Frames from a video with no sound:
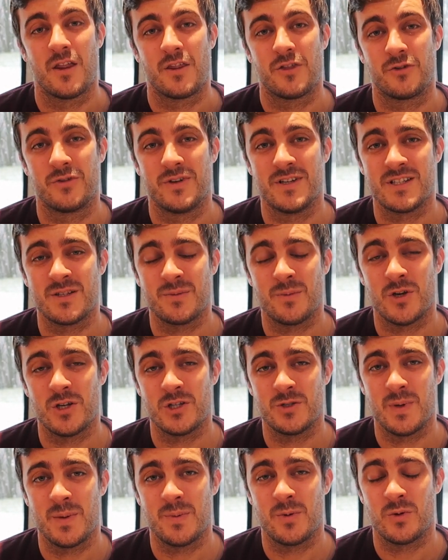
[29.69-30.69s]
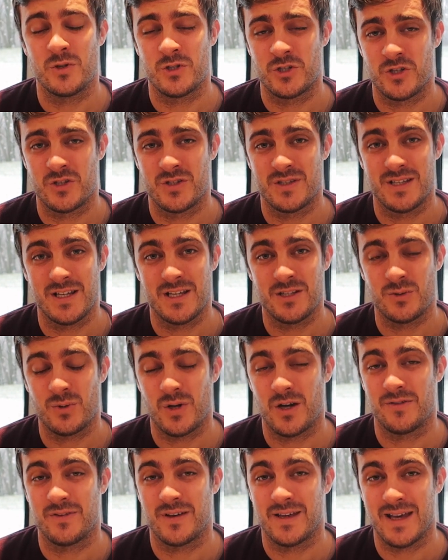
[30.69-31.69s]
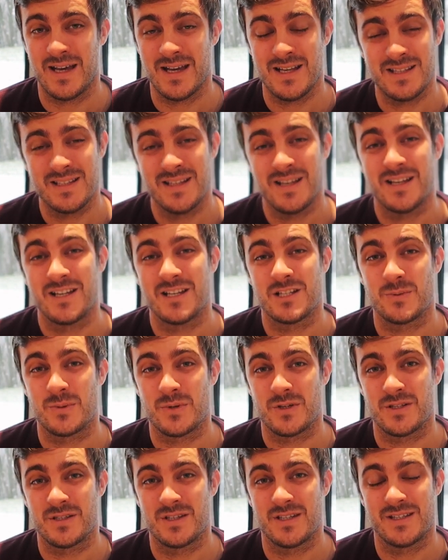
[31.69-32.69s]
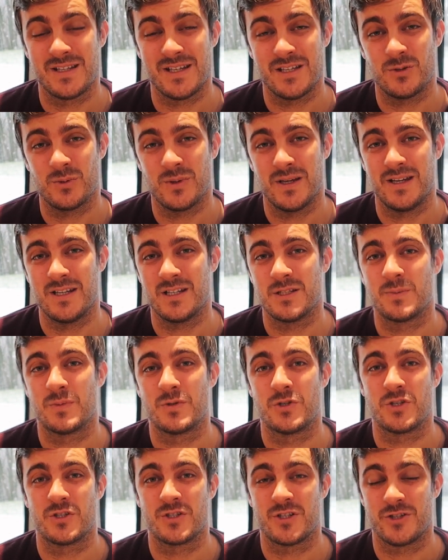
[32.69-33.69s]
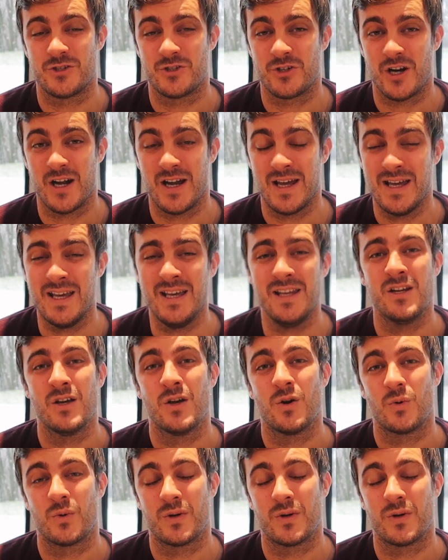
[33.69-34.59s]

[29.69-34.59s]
The reason most people would choose diesel over gas is because the diesel heaters produce a dry heat,